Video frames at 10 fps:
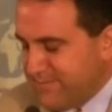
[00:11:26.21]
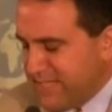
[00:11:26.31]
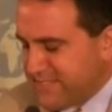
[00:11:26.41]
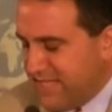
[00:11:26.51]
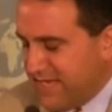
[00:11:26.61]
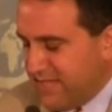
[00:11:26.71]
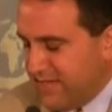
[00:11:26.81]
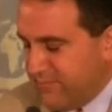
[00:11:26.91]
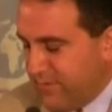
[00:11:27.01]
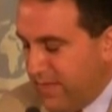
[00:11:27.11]
space
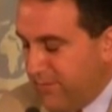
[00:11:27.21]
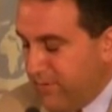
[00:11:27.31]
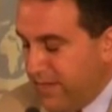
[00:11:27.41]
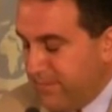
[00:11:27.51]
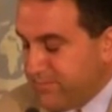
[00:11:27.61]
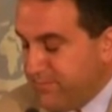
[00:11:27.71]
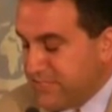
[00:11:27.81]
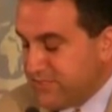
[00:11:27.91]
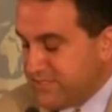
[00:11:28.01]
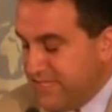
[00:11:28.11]
satellite went up to
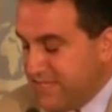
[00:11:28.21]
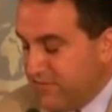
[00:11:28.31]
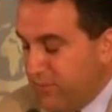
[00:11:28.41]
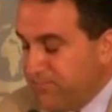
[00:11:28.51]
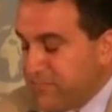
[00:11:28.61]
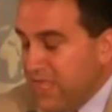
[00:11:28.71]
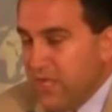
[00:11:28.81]
measure sea level.